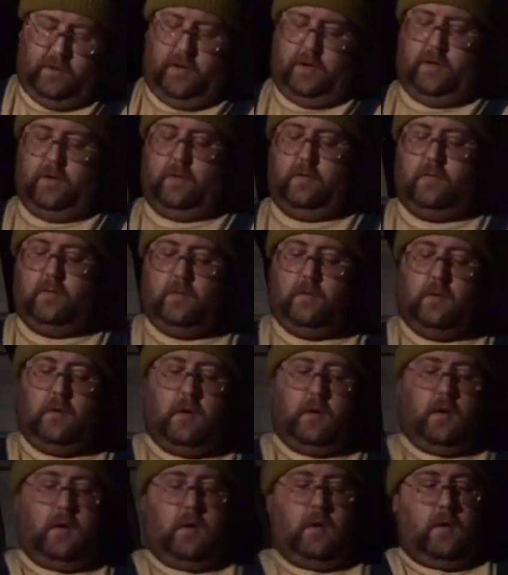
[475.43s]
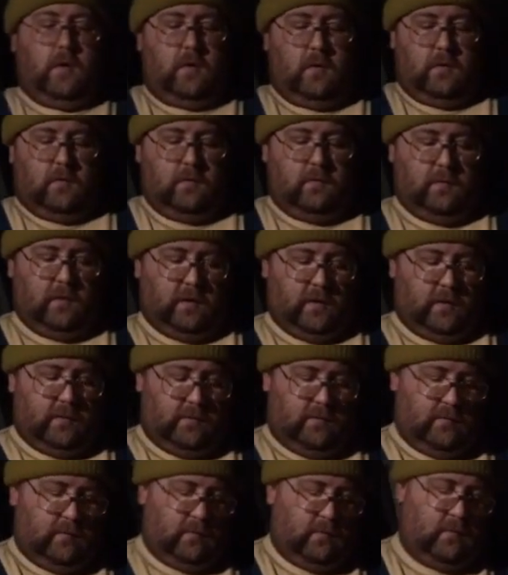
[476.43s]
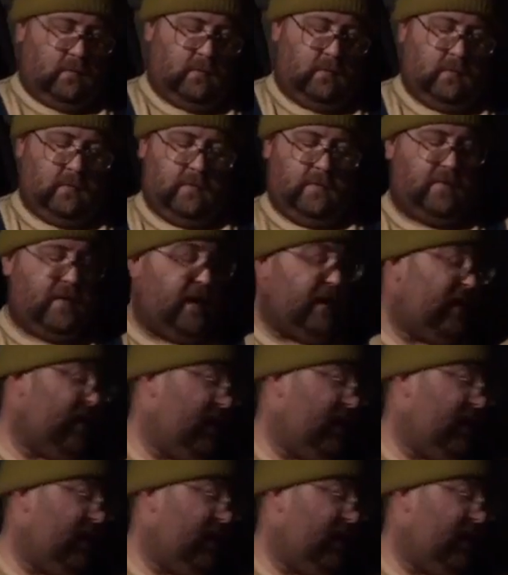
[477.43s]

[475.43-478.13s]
you know. But they